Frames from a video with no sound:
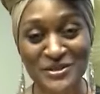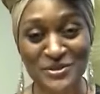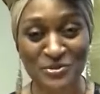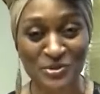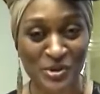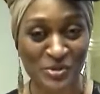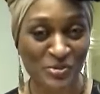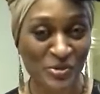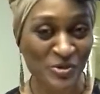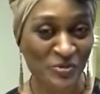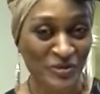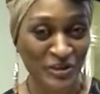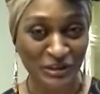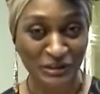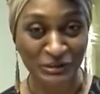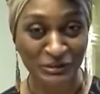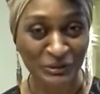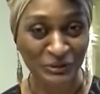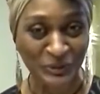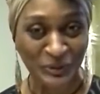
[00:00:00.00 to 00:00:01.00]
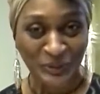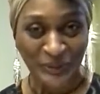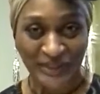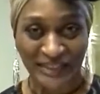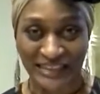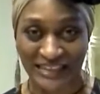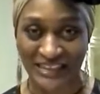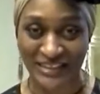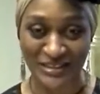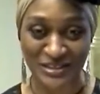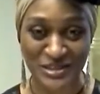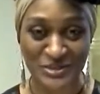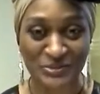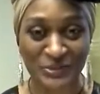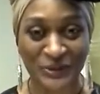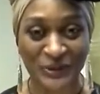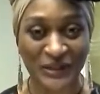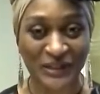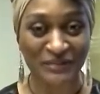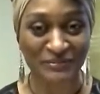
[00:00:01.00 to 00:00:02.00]
as we're moving a little quickly this
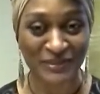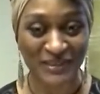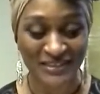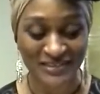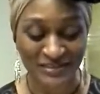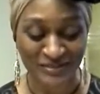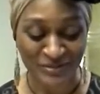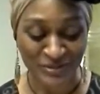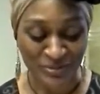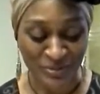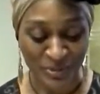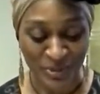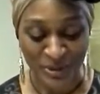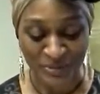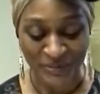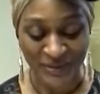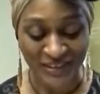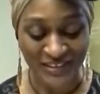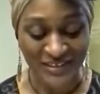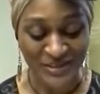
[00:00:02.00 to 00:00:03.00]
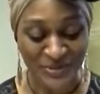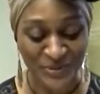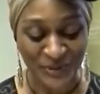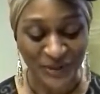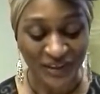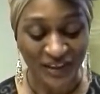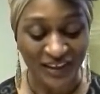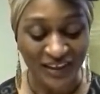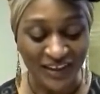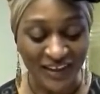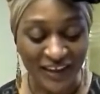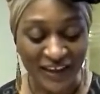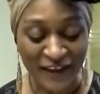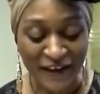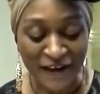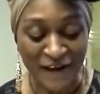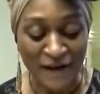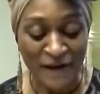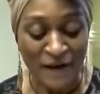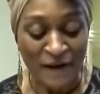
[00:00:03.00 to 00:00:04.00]
morning because I have an appointment at 2 o'clock.
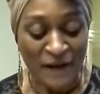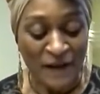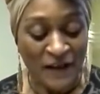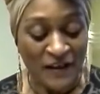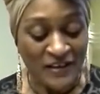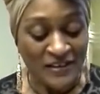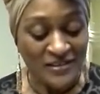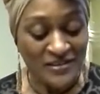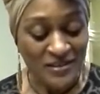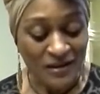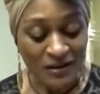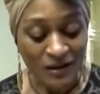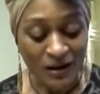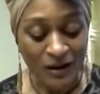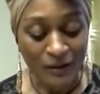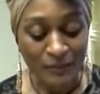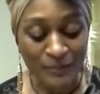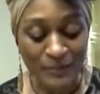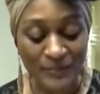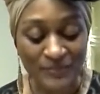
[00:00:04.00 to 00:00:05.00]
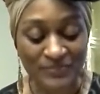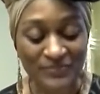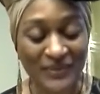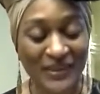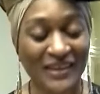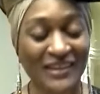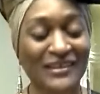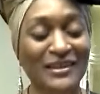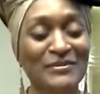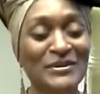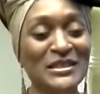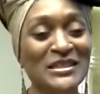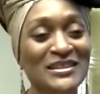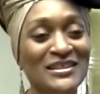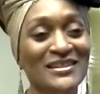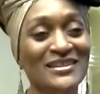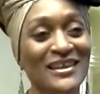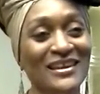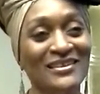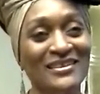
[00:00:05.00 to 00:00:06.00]
Psalm, and let me
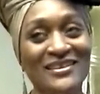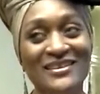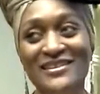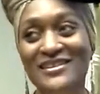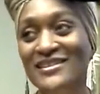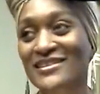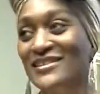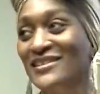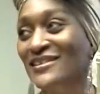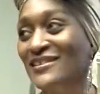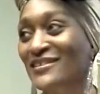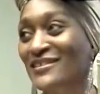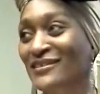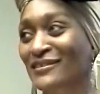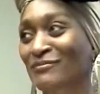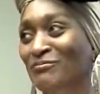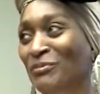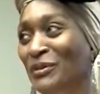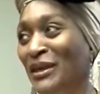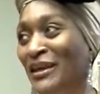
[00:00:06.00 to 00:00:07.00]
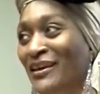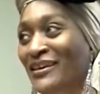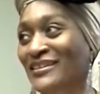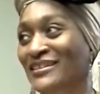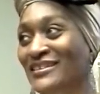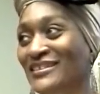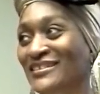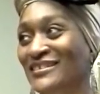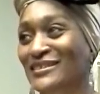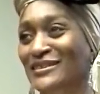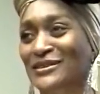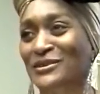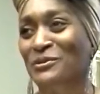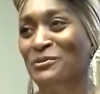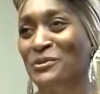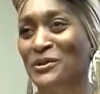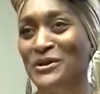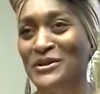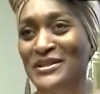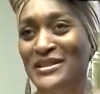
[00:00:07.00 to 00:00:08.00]
just say this because it's
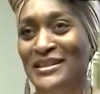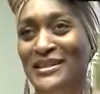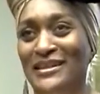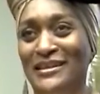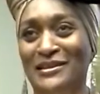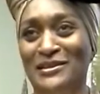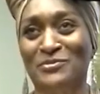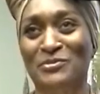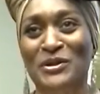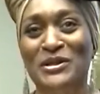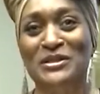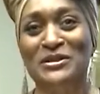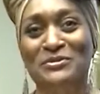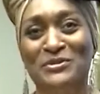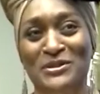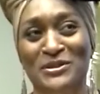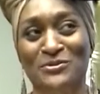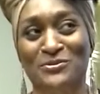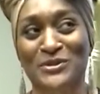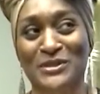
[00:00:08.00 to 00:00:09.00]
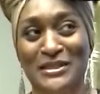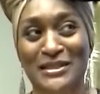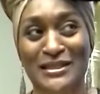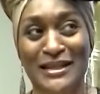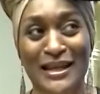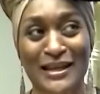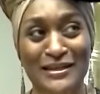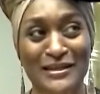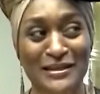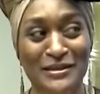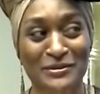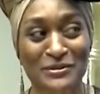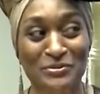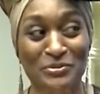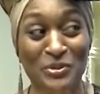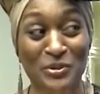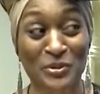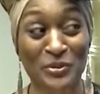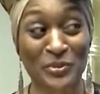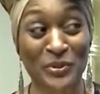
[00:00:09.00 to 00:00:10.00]
the worst thing, especially when someone's standing in the
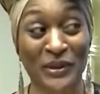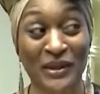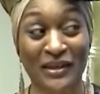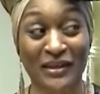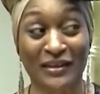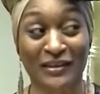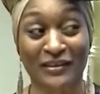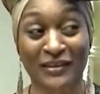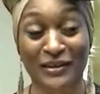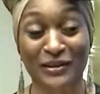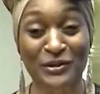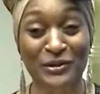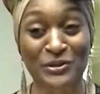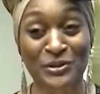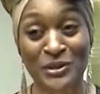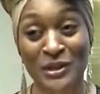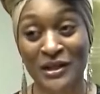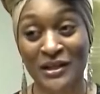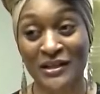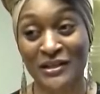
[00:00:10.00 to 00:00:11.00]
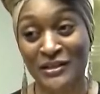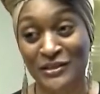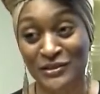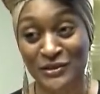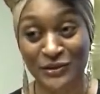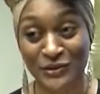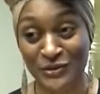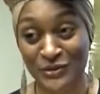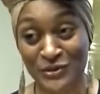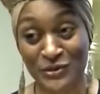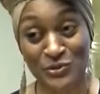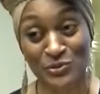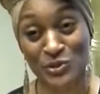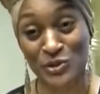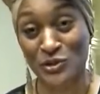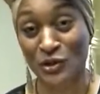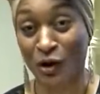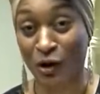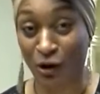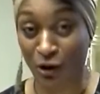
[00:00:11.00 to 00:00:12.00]
pulpit and they go, turn to
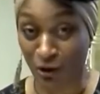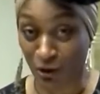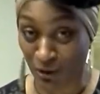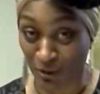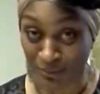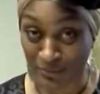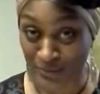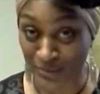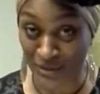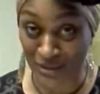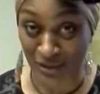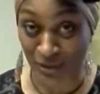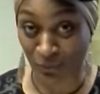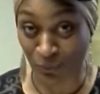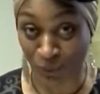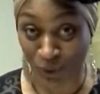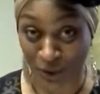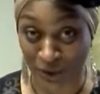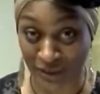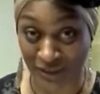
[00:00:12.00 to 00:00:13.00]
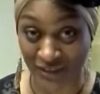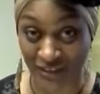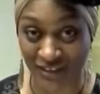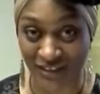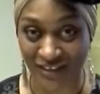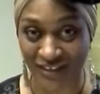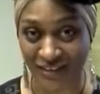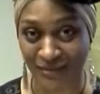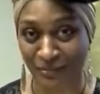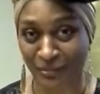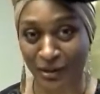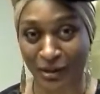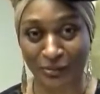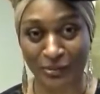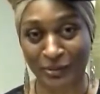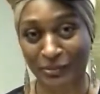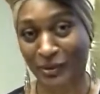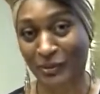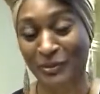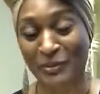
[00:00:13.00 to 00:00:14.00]
Psalms 1, blah,
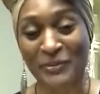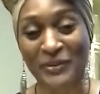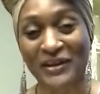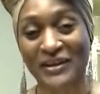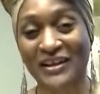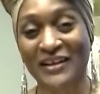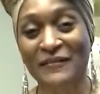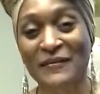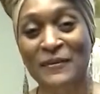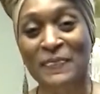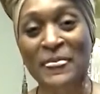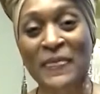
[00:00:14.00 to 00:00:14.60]
blah, blah, blah, blah.